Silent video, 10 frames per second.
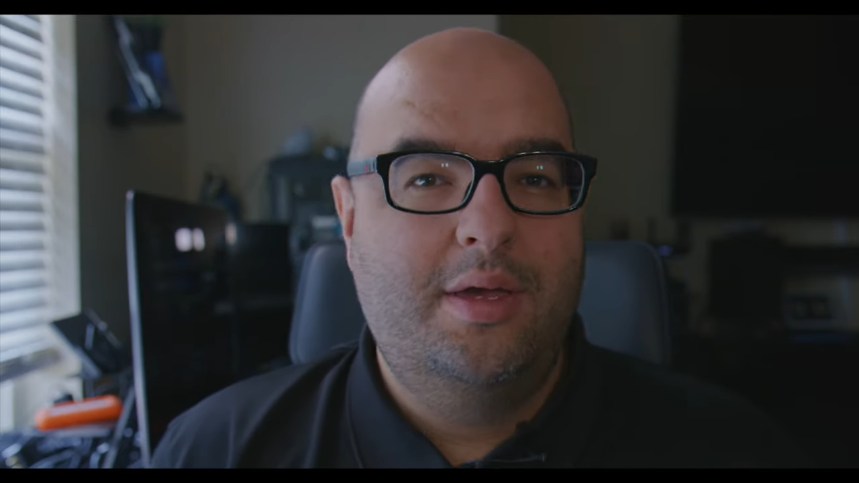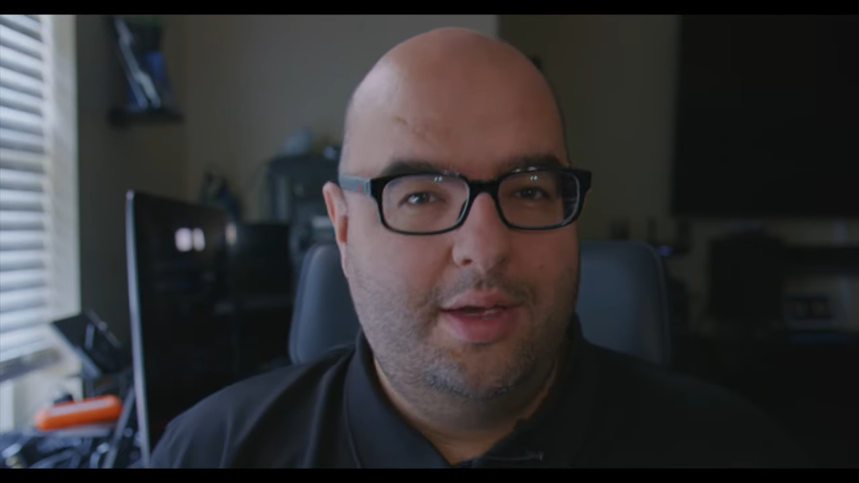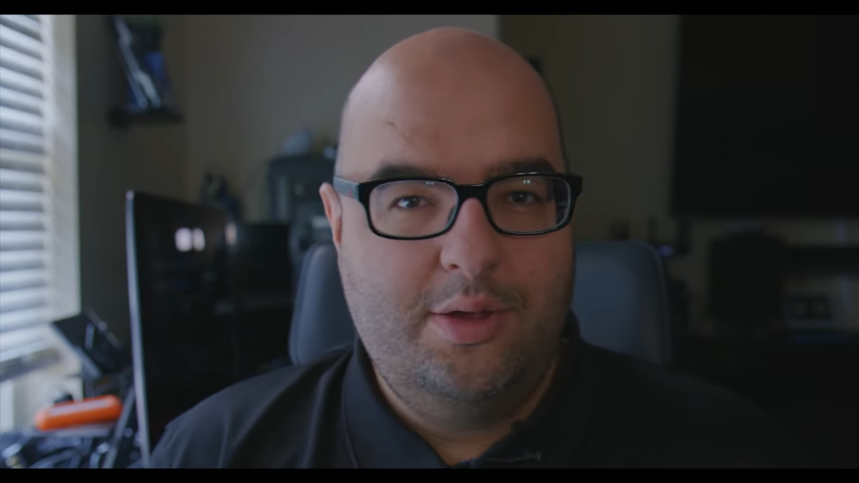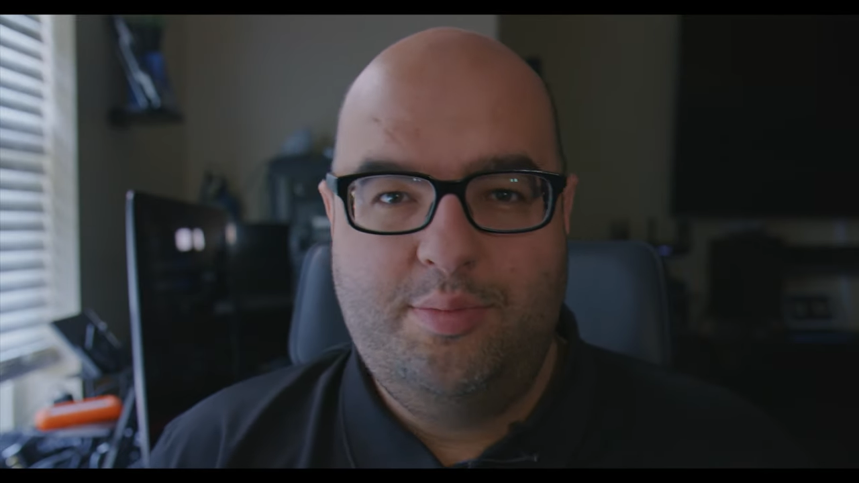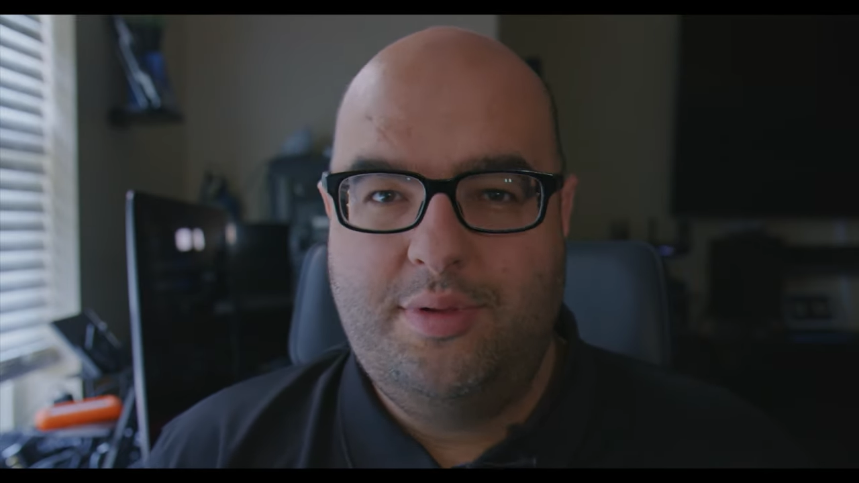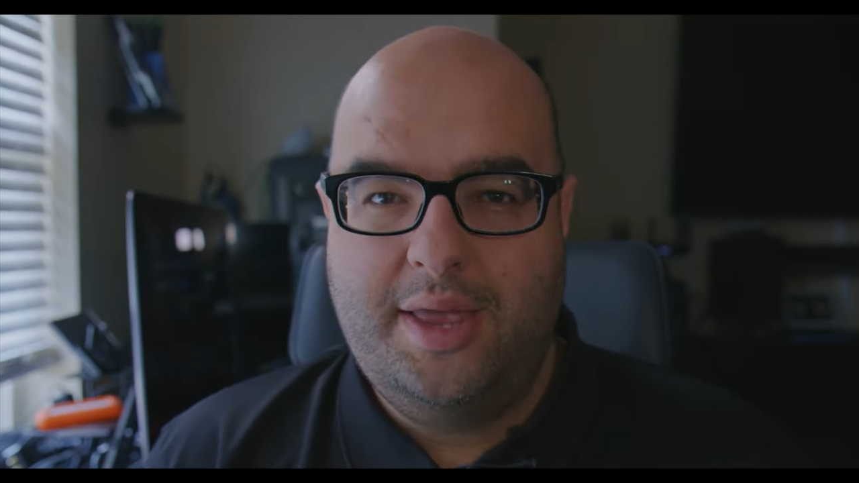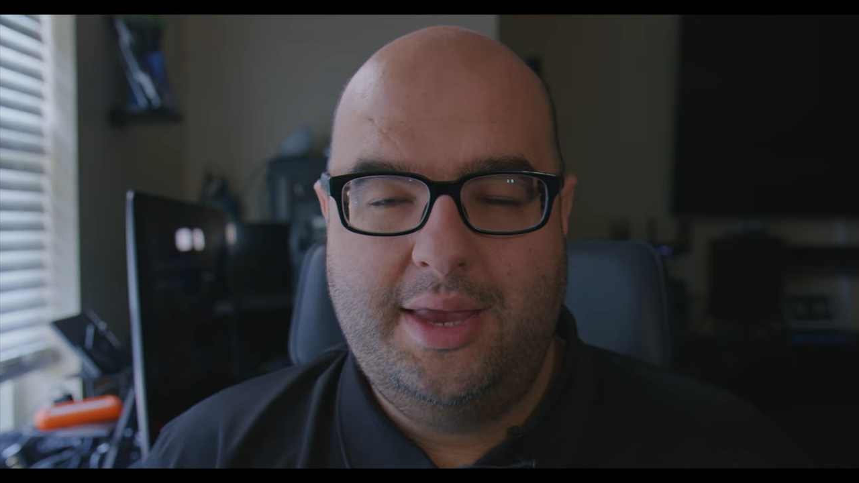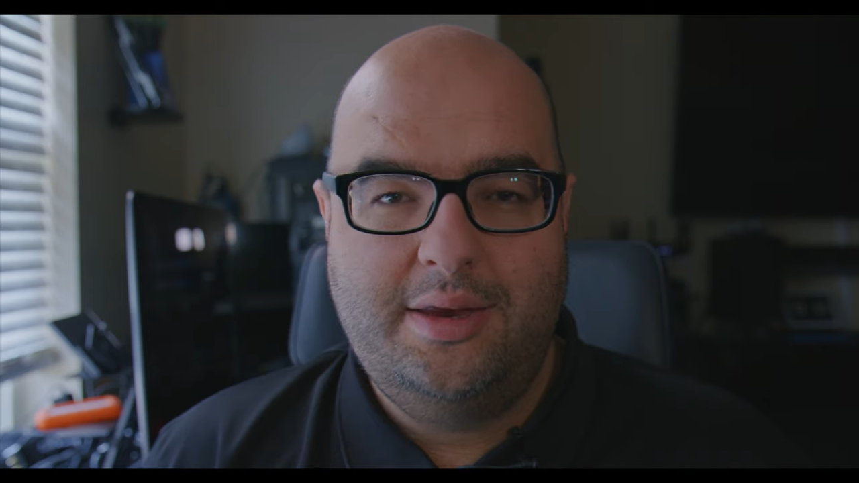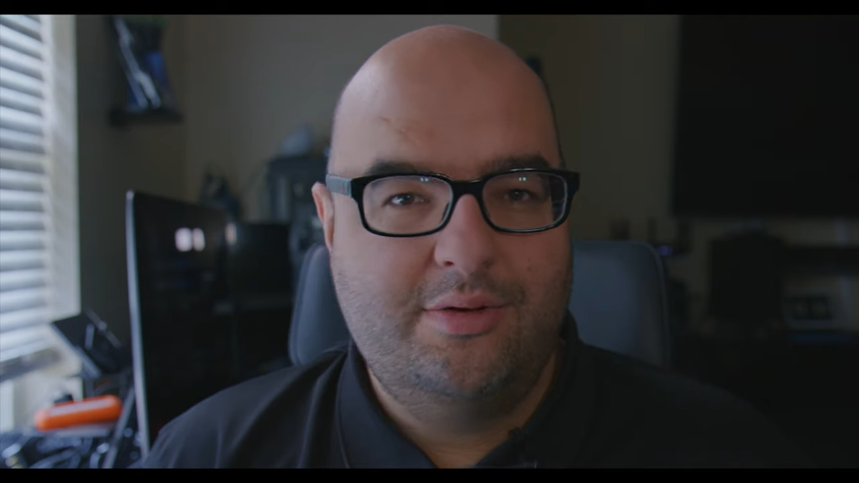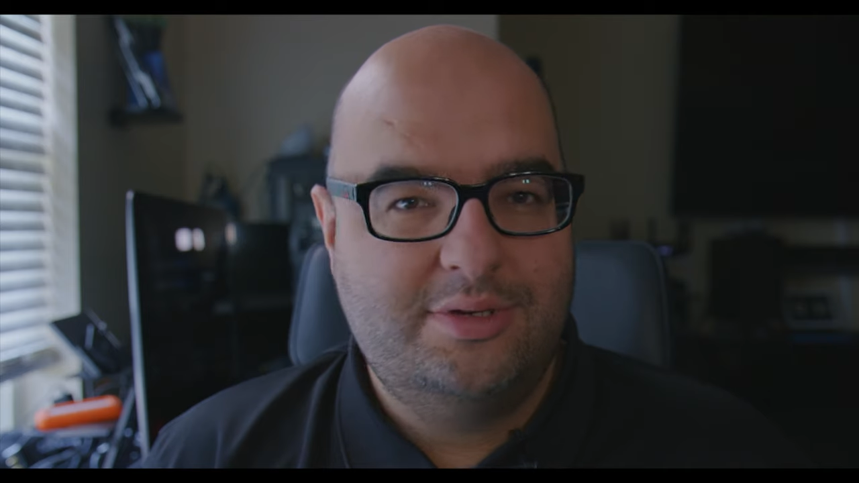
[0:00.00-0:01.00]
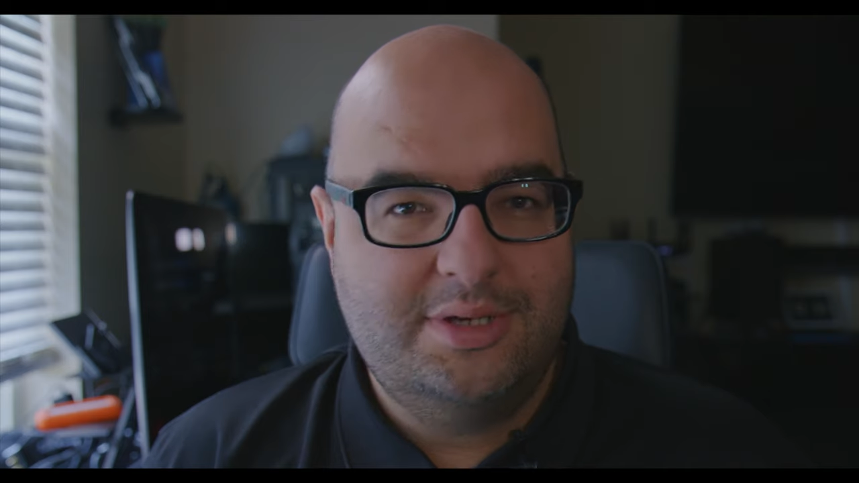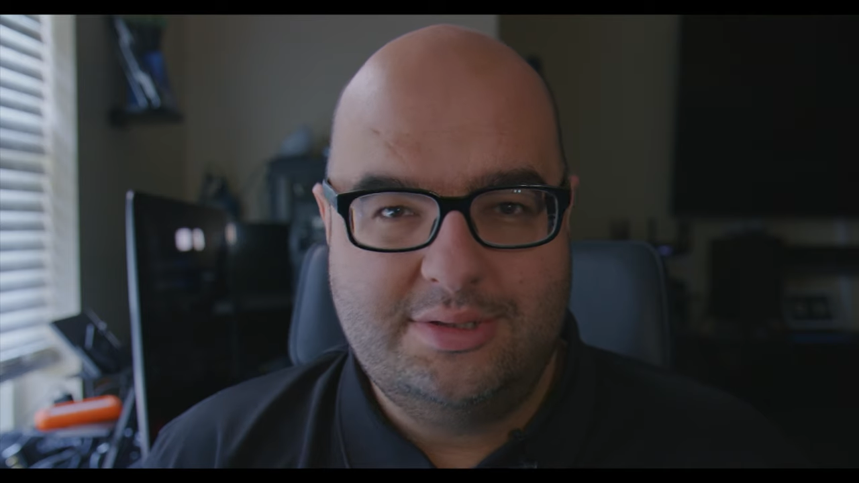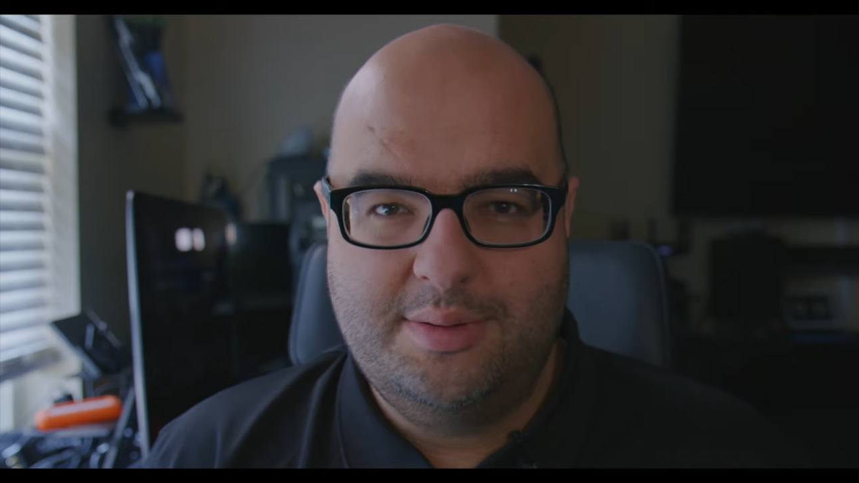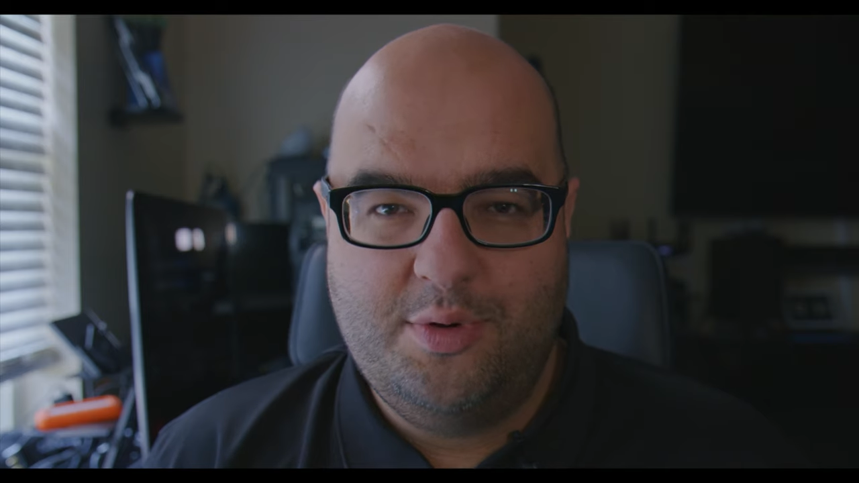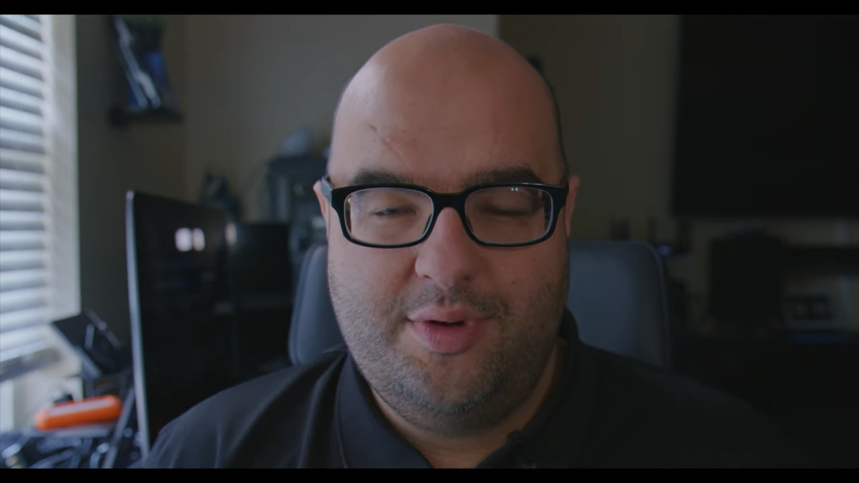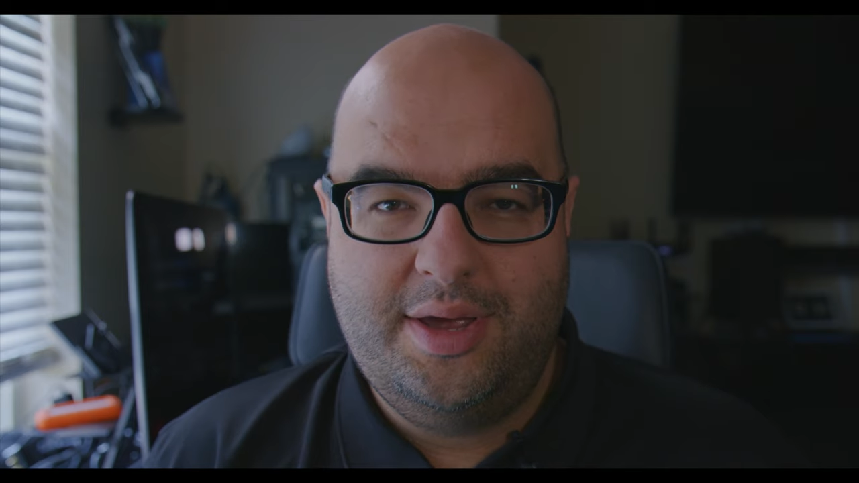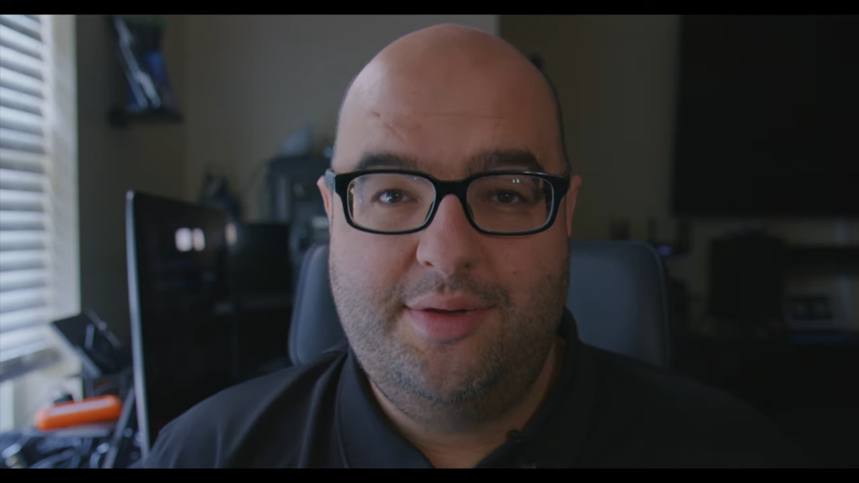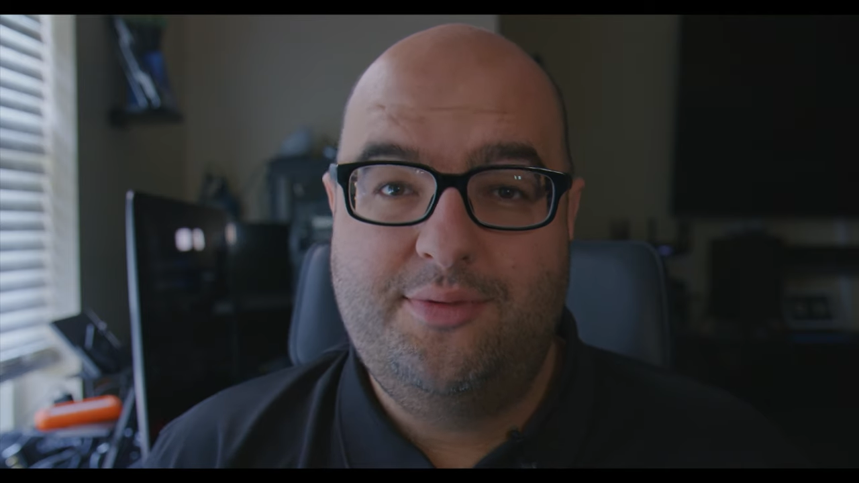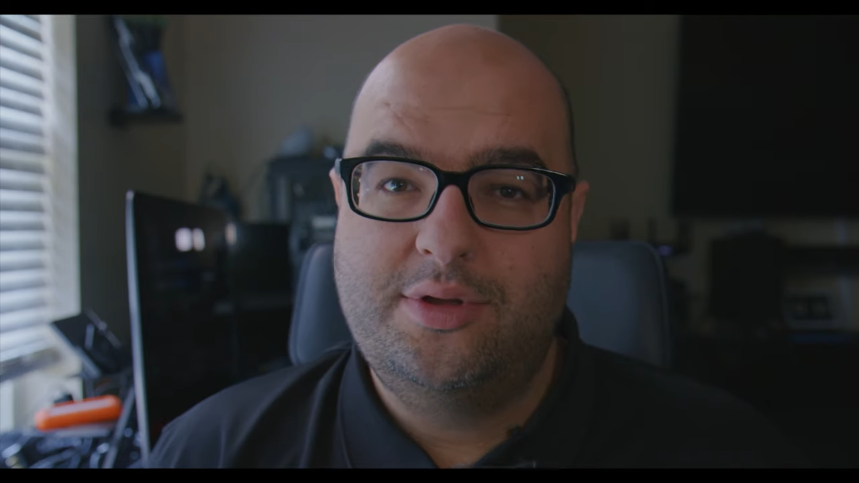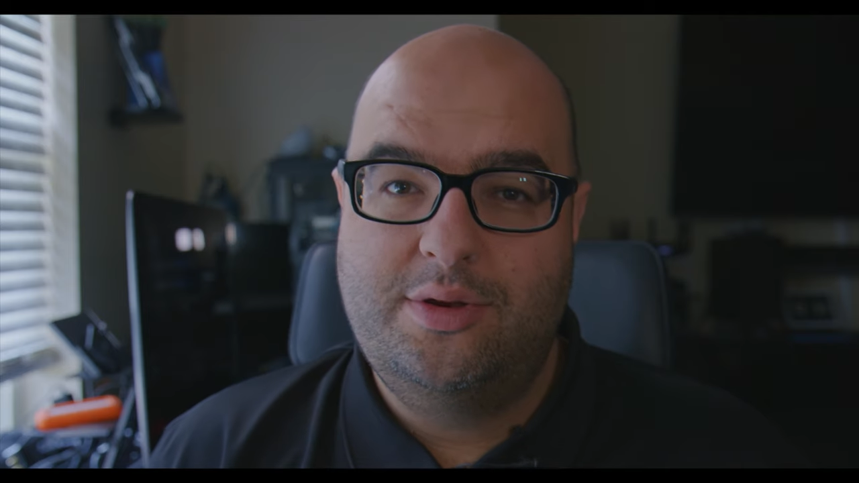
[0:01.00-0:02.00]
Are you planning your system already
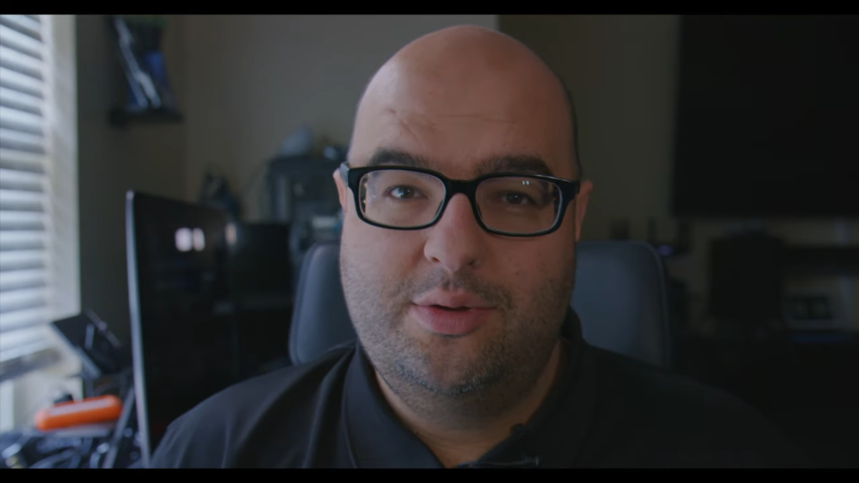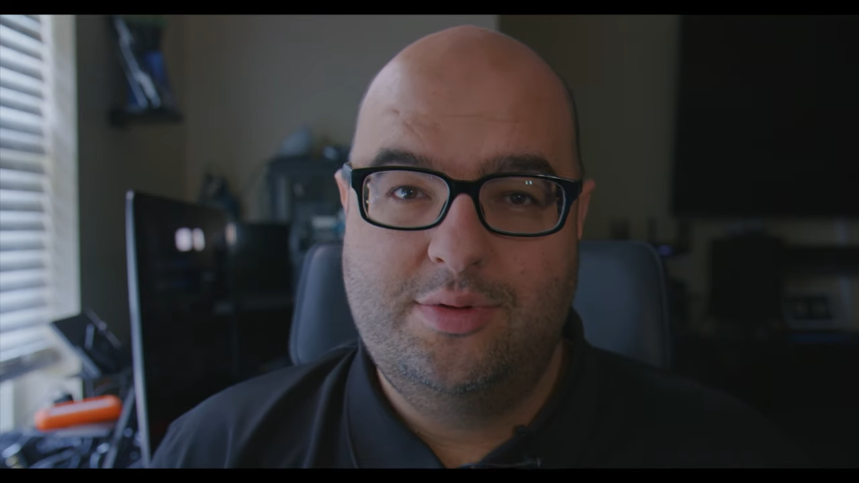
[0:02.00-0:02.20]
for the new